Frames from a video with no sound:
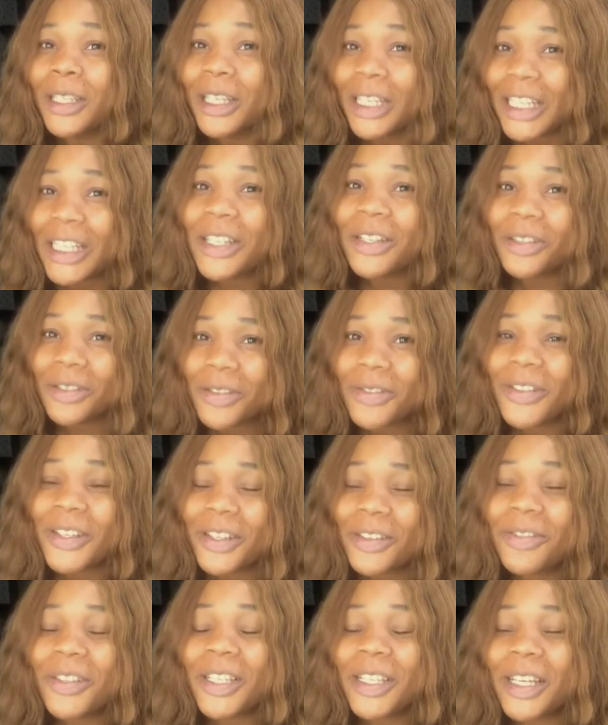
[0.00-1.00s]
You need to
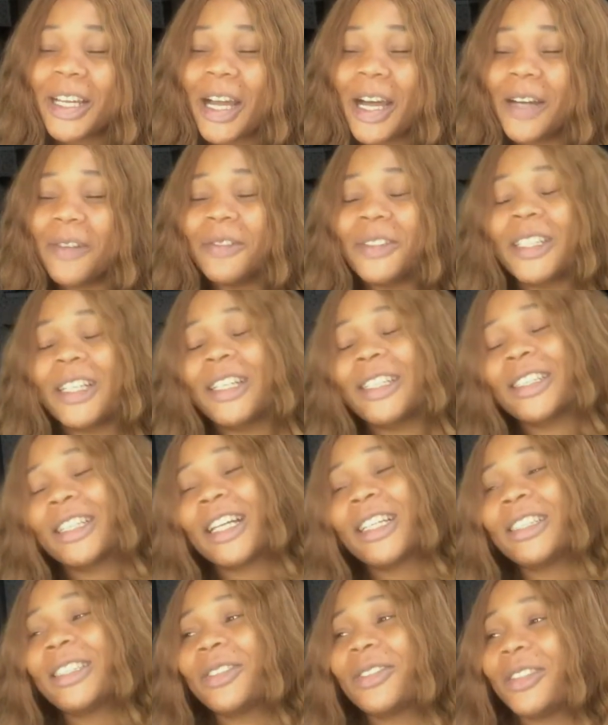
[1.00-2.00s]
really, really calm down.
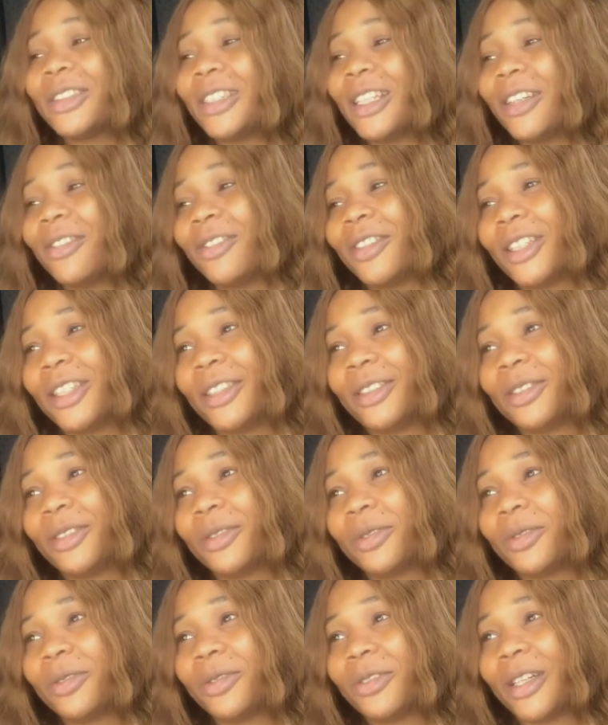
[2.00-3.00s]
That is what I've learned
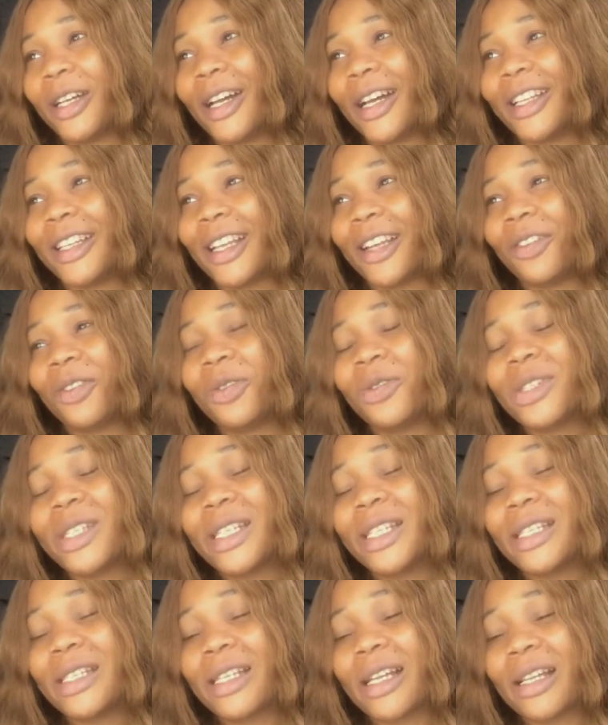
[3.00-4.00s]
so far. And I
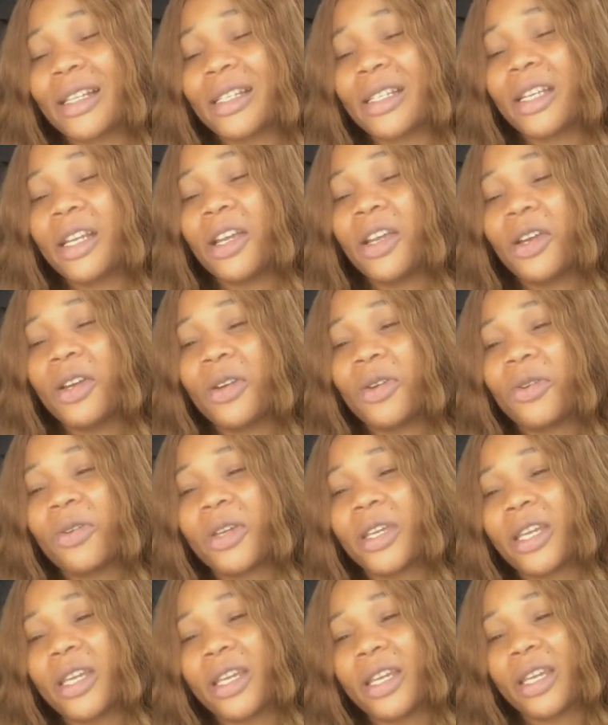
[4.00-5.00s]
noticed that,
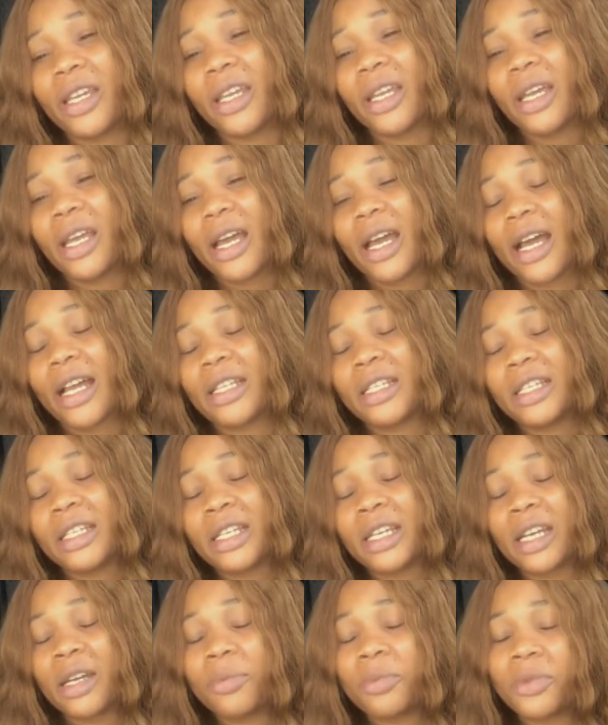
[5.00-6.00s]
okay, I
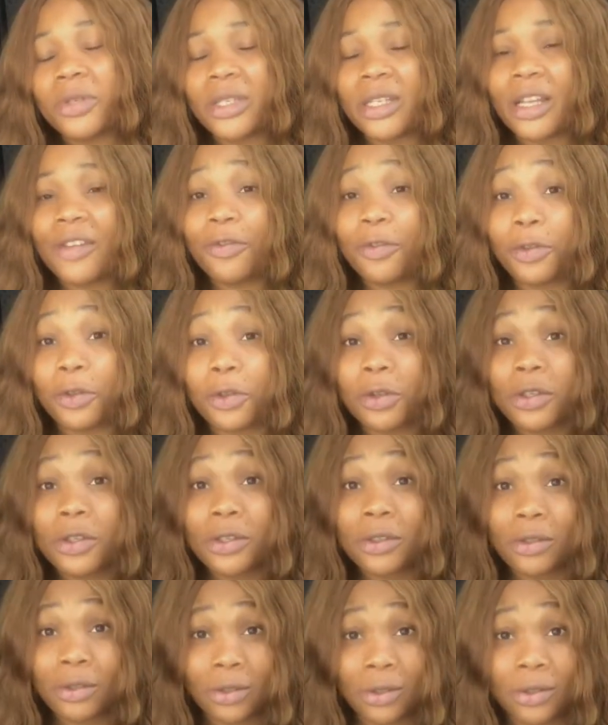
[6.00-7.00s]
think I must have
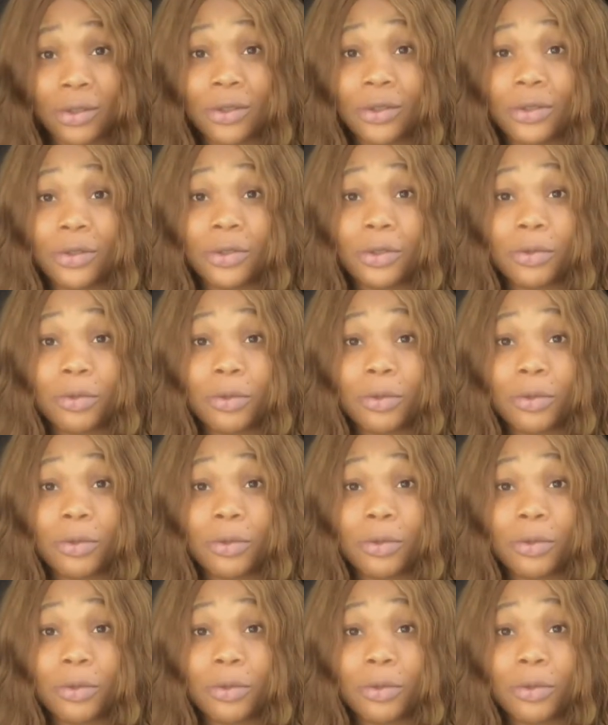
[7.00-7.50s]
lost some